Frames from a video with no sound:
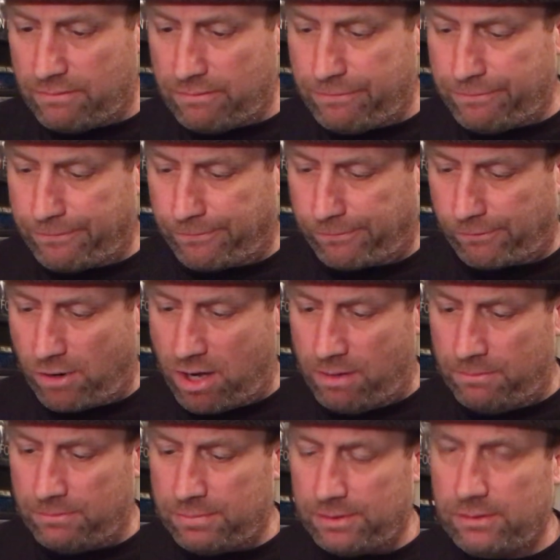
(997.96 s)

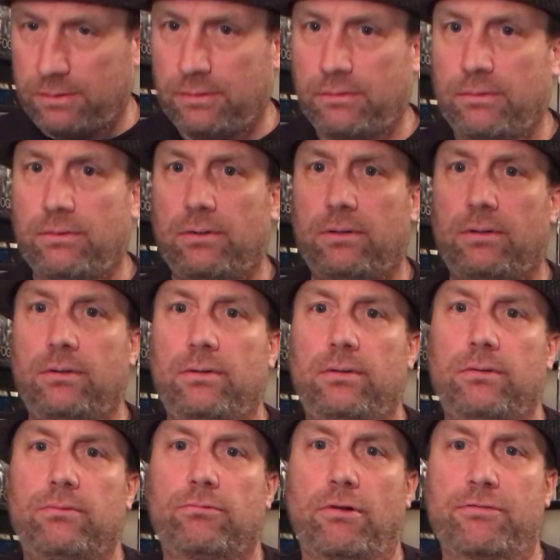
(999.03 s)
from
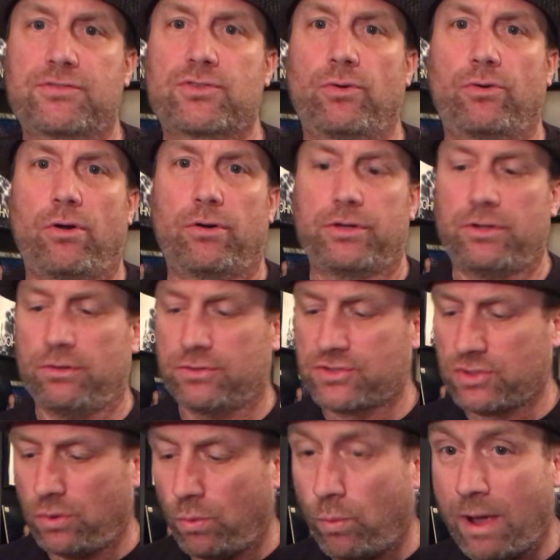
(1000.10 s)
Riverstone
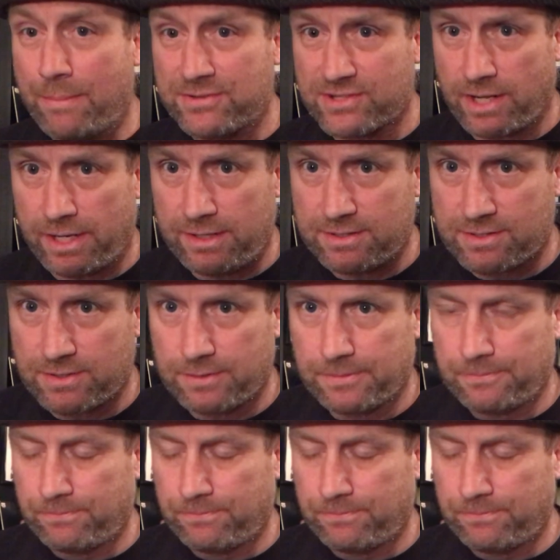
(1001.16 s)
Audio's website,